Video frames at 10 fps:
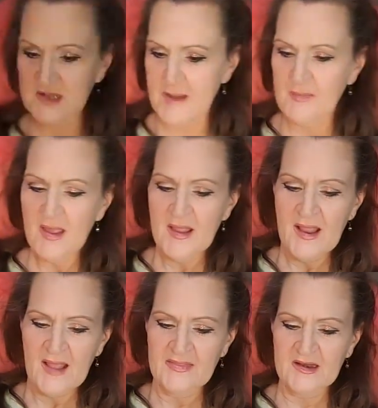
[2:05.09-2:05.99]
time.
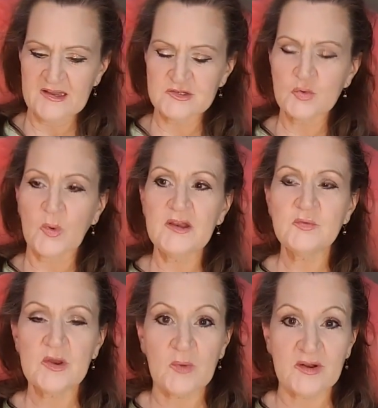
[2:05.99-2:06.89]
And then in
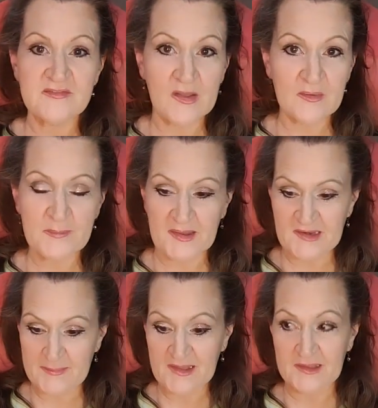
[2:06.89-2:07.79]
2021, following the
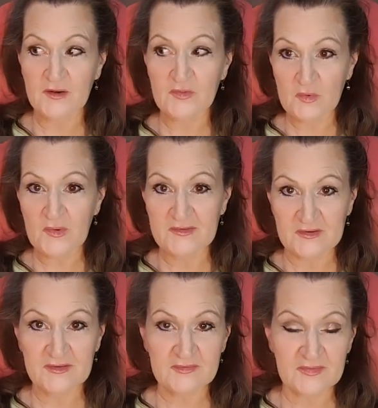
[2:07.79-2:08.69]
pandemic and all the
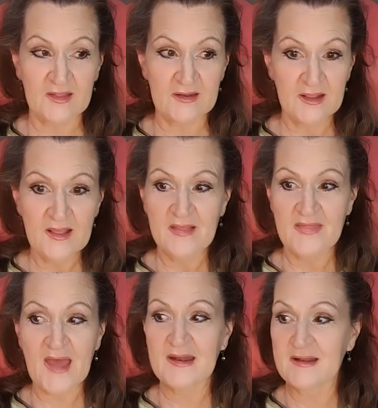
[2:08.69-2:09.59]
craziness that
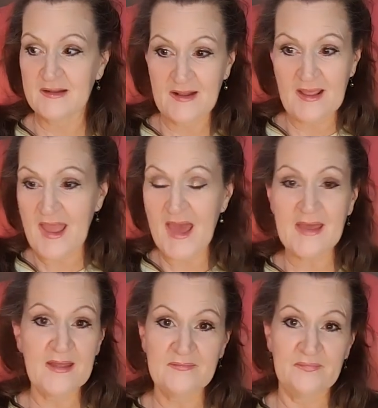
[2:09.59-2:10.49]
that
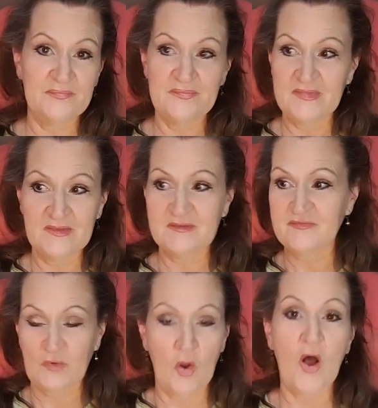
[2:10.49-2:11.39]
had
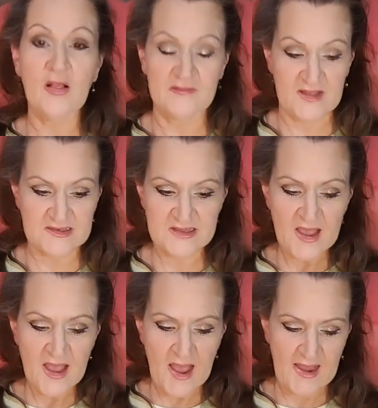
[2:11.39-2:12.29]
for all of us,
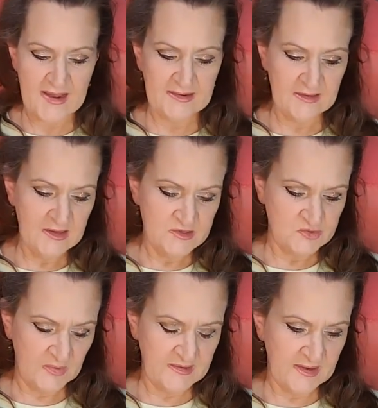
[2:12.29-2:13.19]
I
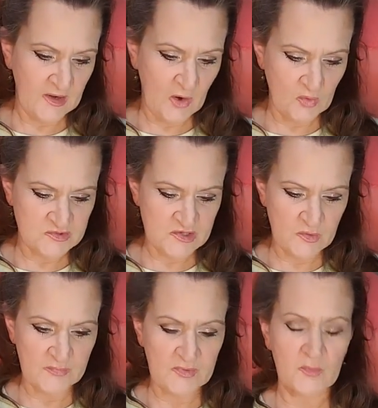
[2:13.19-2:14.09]
joined a coaching
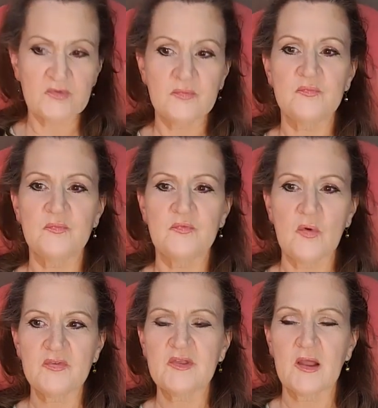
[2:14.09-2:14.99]
group that was
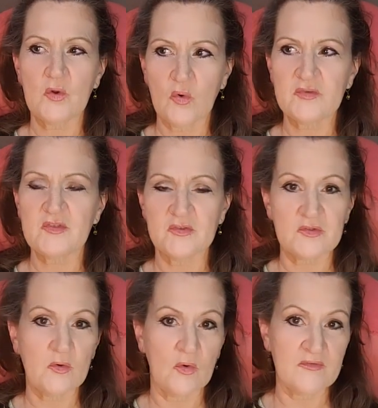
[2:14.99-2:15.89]
focusing on core skills
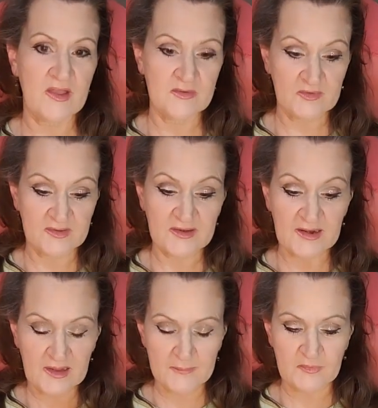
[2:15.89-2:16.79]
and core values. And,
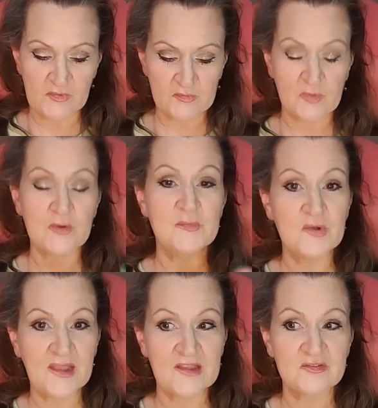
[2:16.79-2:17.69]
and a couple of those were
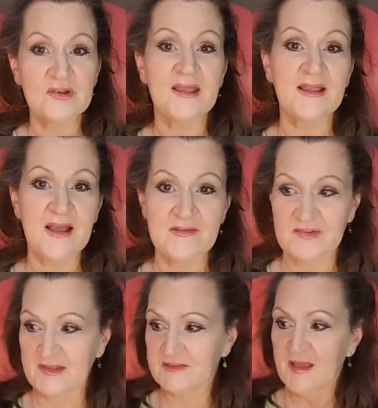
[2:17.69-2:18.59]
communication and
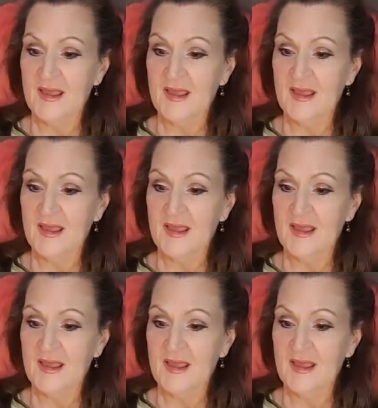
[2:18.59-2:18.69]
confidence.